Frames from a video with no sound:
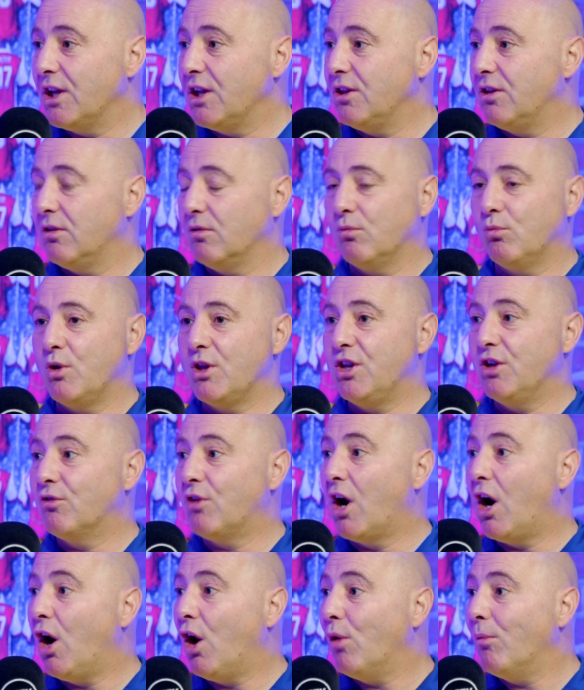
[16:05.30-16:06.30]
either, with your
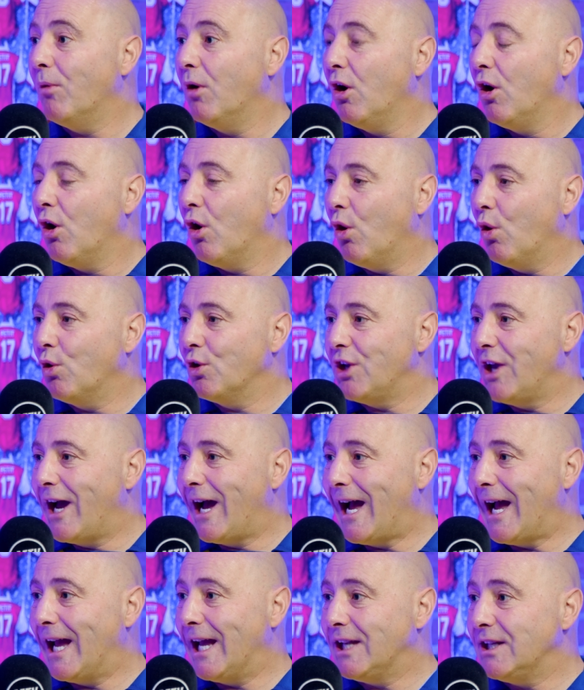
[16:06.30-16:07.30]
arm or your
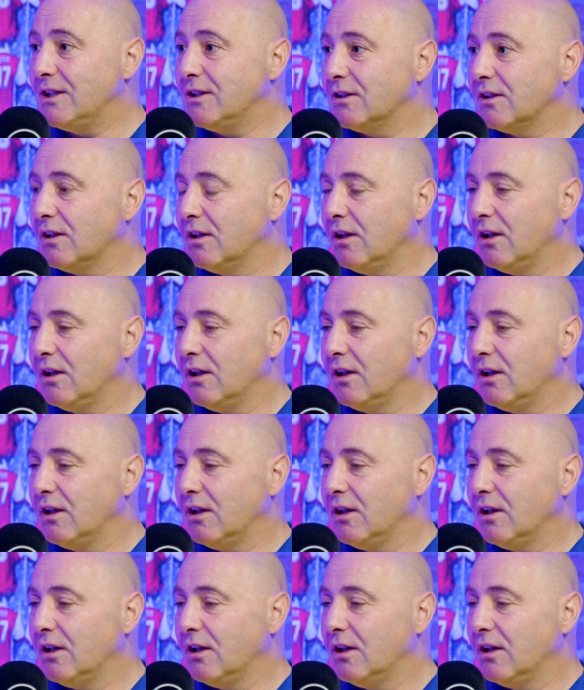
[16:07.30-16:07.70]
hand